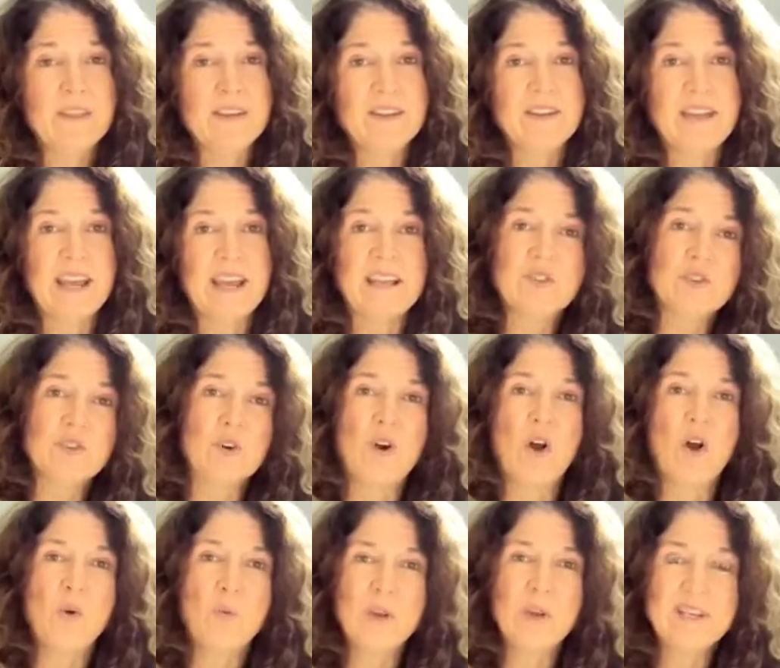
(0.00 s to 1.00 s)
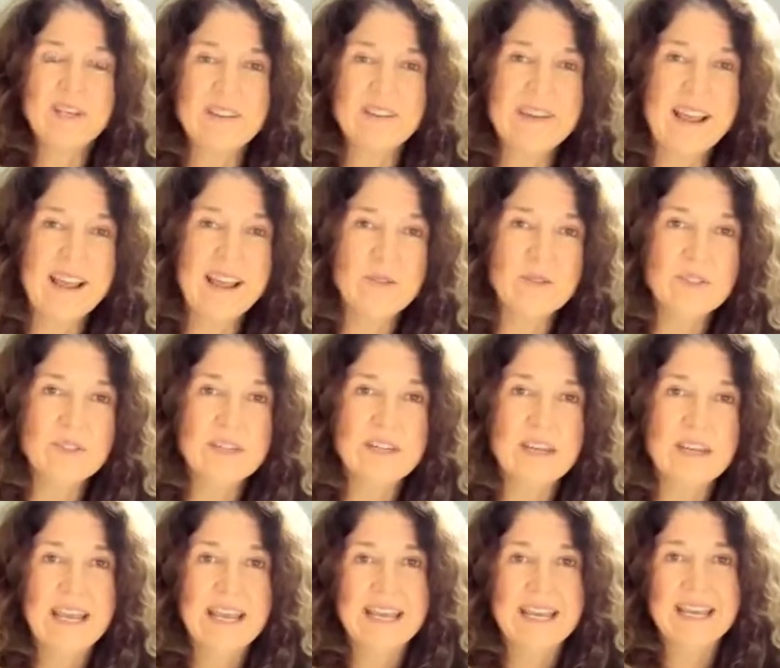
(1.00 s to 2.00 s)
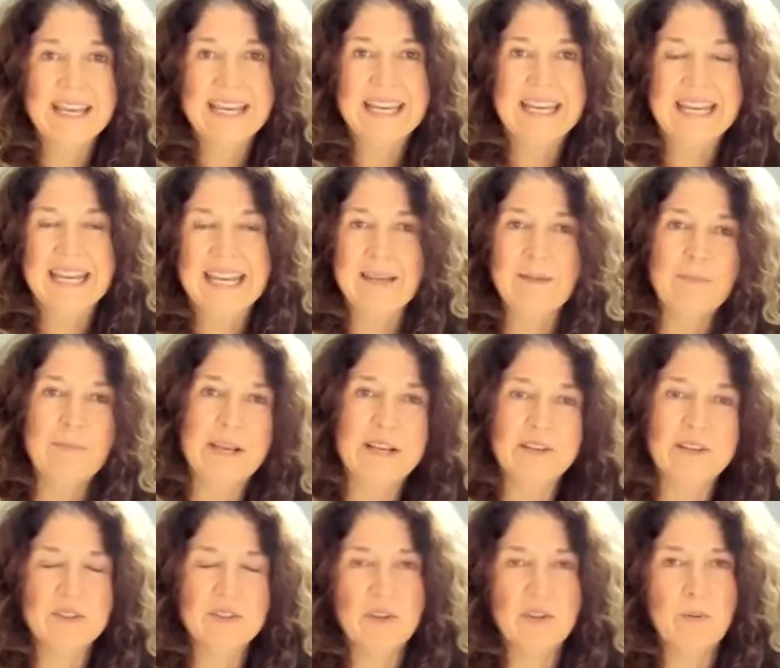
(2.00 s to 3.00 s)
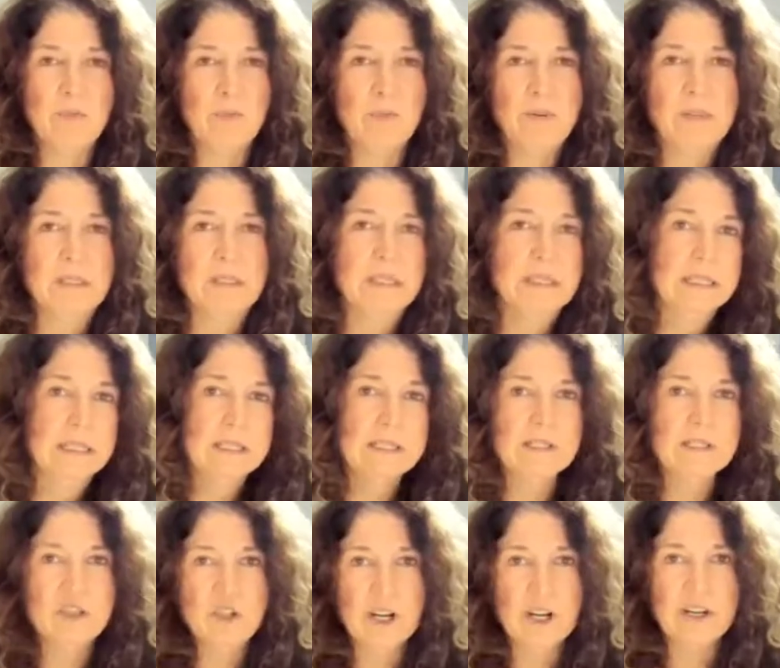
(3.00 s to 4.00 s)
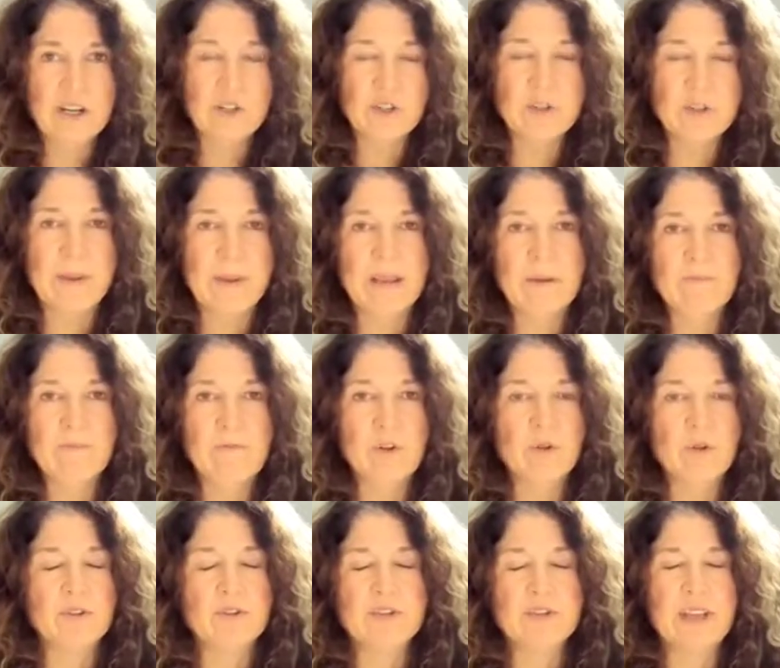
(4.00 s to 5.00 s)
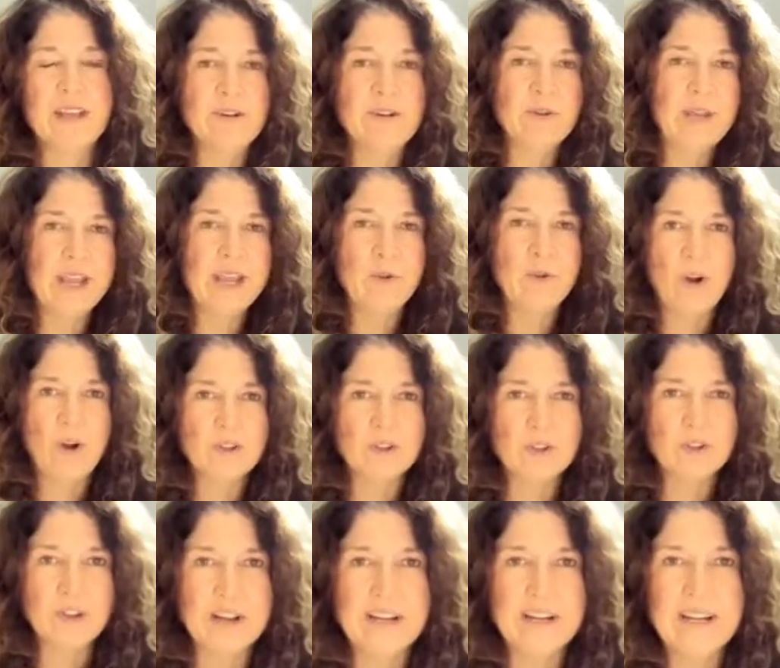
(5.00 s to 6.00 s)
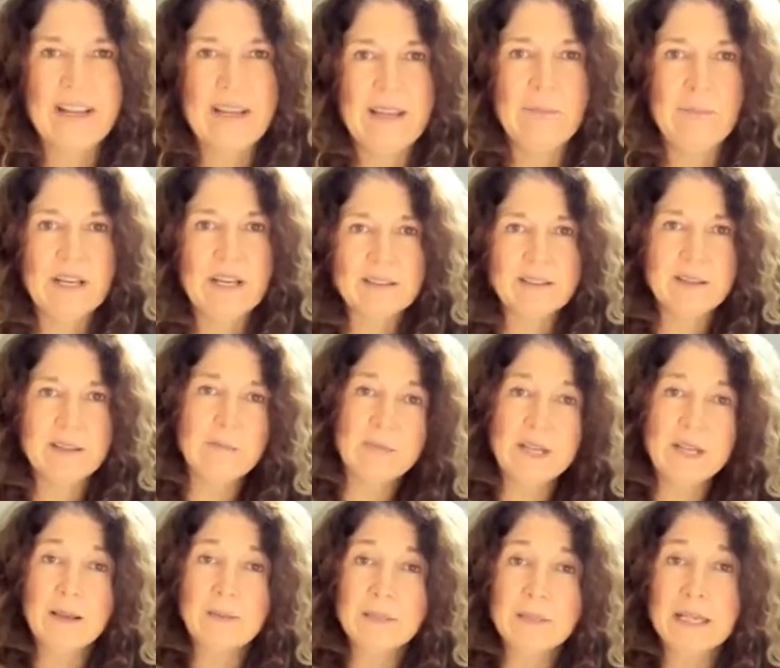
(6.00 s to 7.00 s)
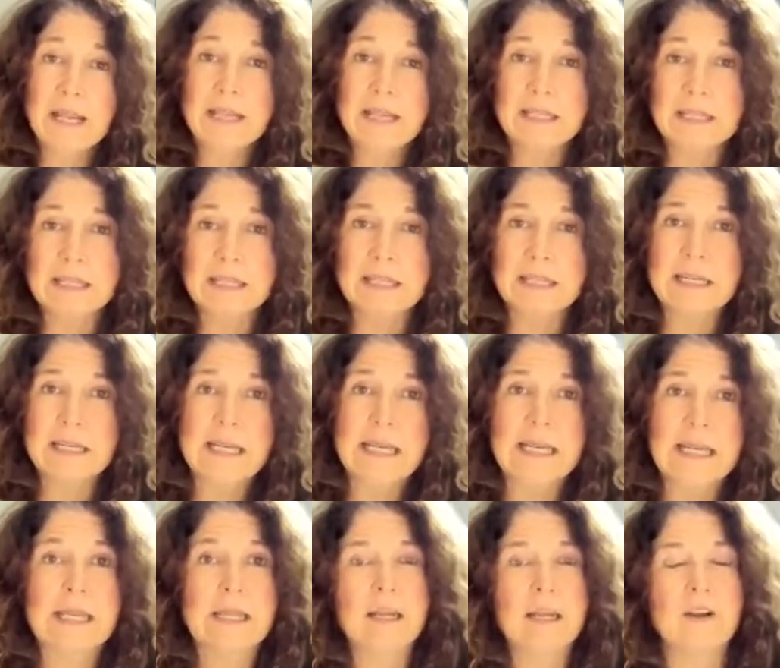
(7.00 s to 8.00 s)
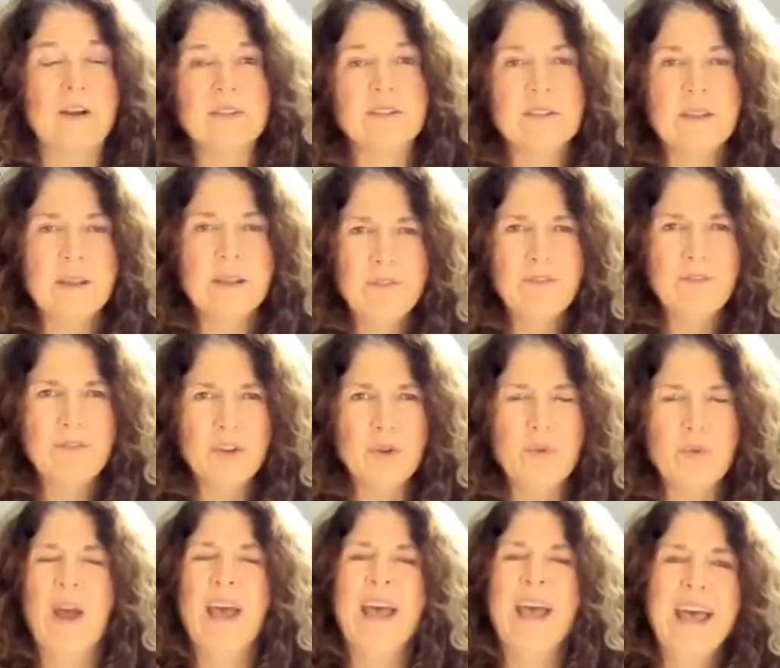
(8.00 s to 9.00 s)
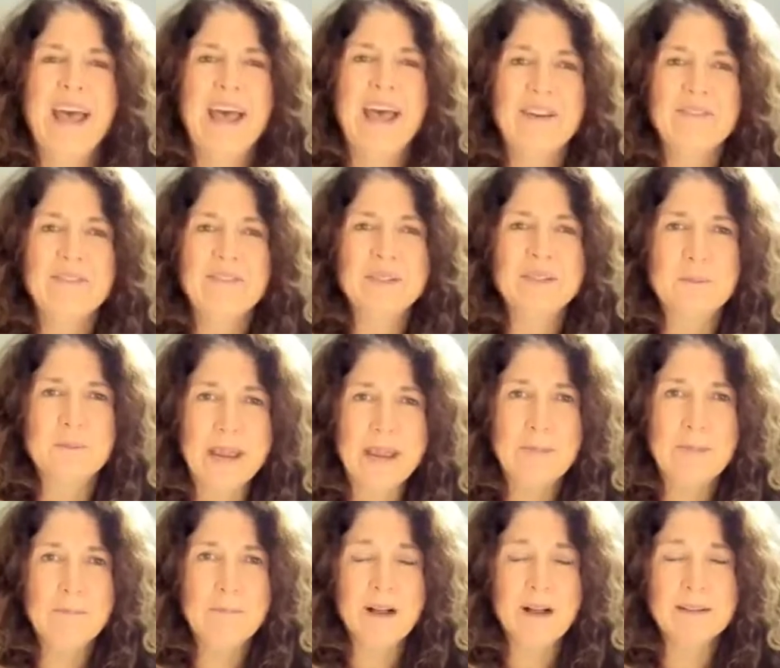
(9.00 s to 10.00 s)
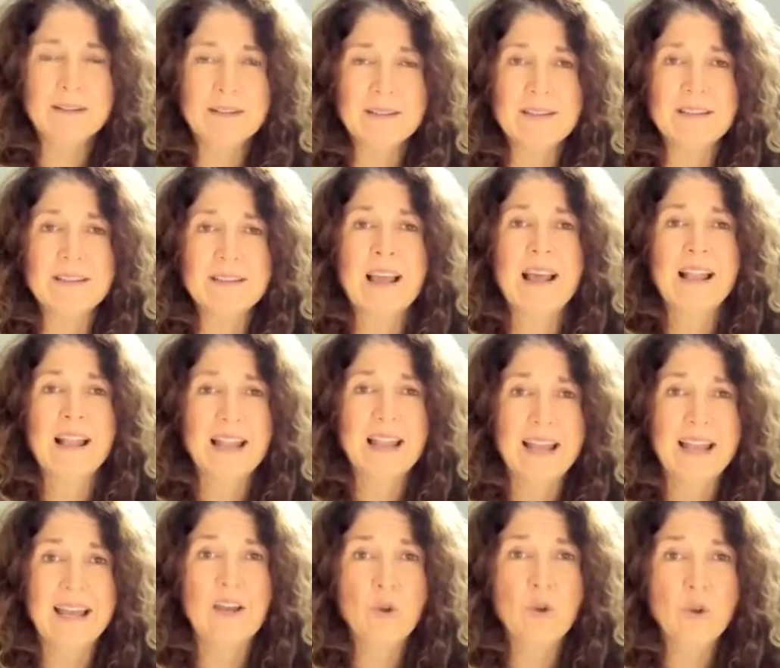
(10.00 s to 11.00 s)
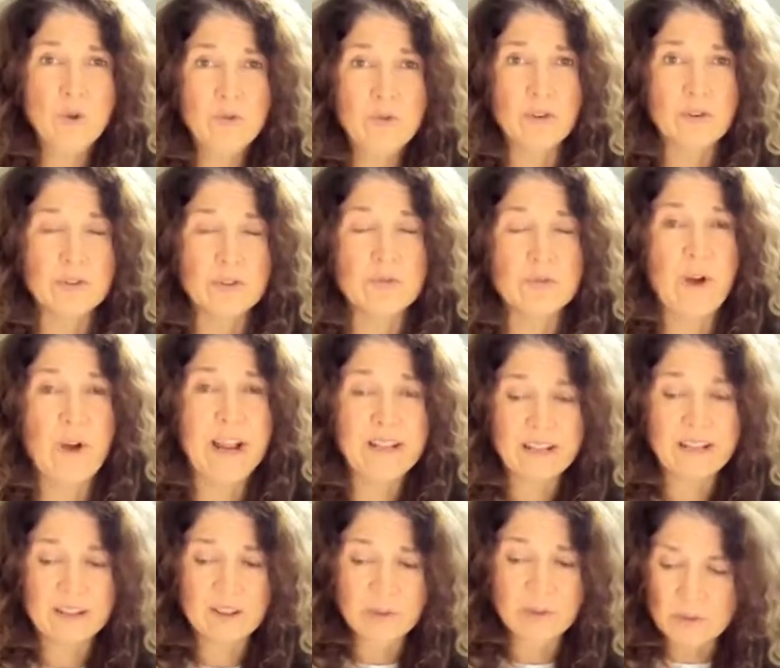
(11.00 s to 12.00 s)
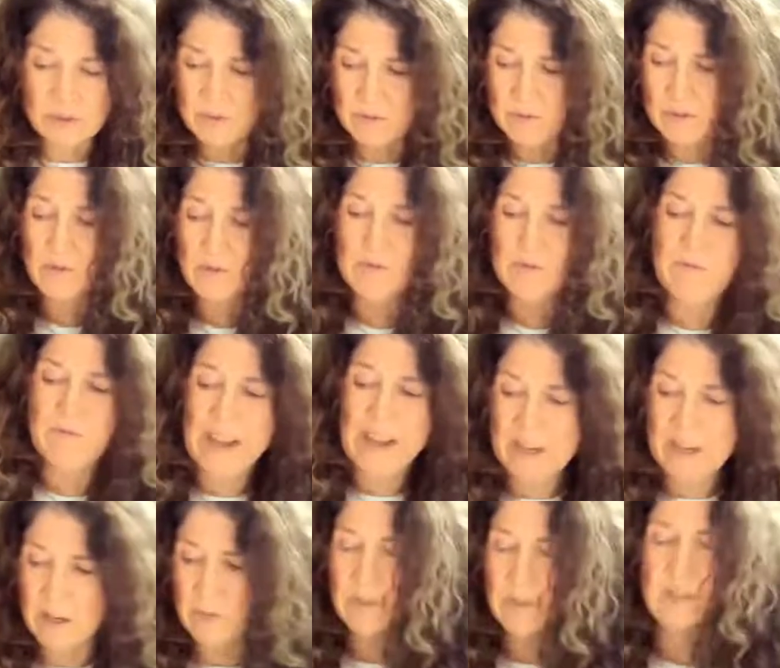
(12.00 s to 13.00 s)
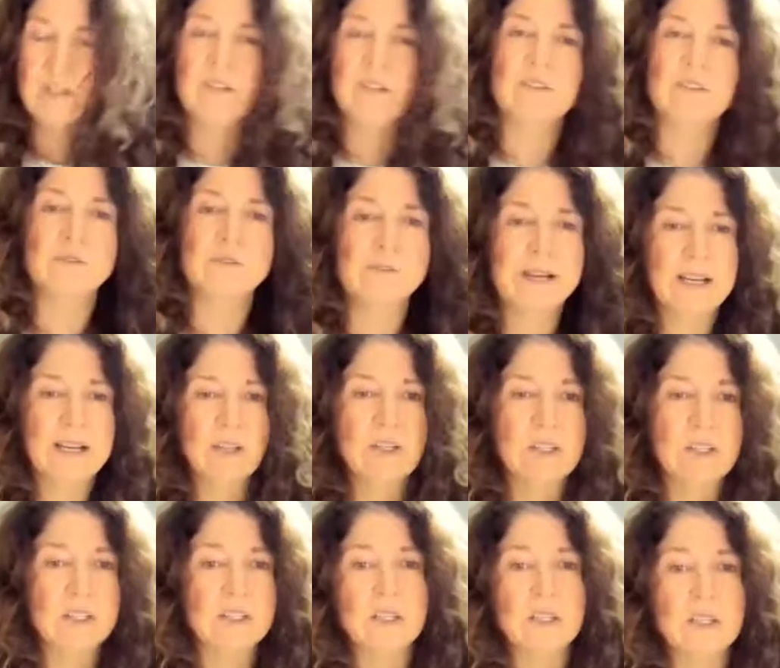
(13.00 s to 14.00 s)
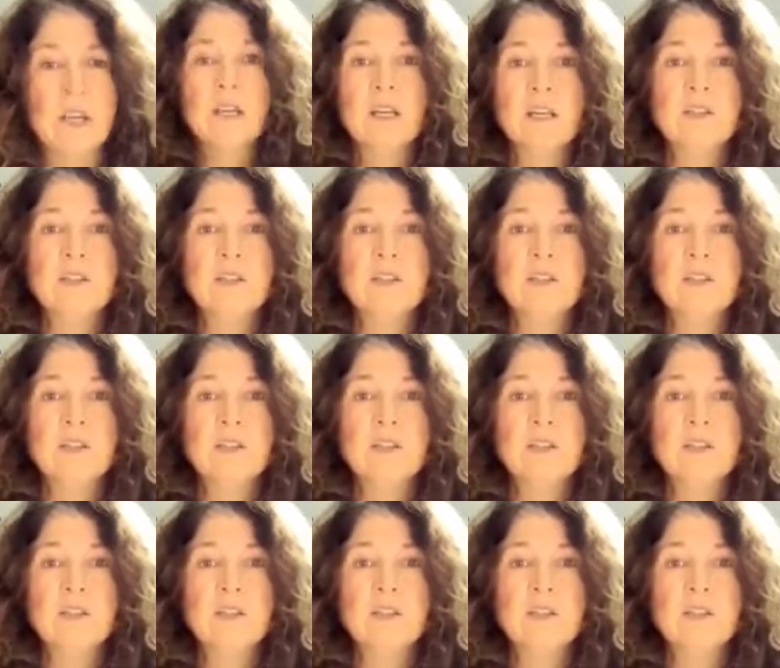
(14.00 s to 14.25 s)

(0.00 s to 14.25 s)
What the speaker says: The dates are always announced in email. So please check your spam folders. I know Kate Walker Training emails sometimes like to sneak in there. And some of you have spam boxes like Hoovers, right? Like those vacuum cleaners. My goodness.